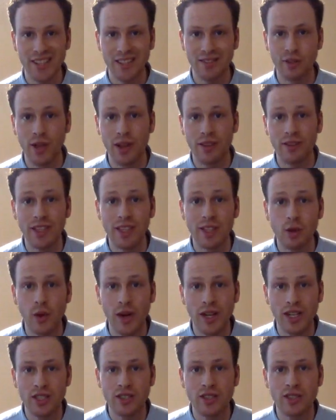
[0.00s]
If you have any
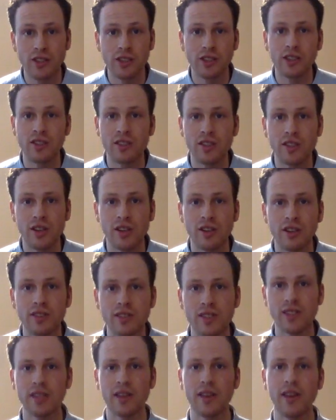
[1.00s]
questions or
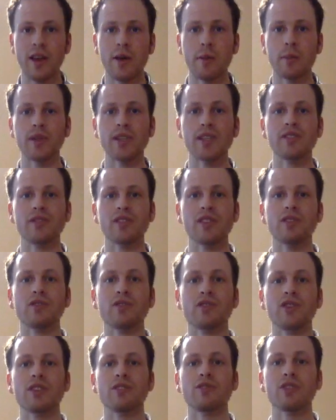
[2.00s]
concerns, please feel
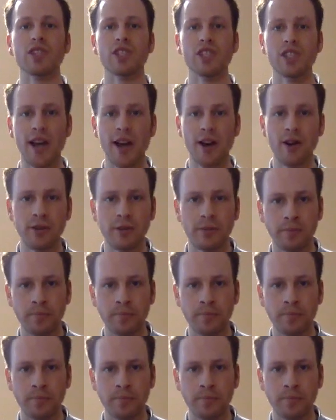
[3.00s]
free to reach out.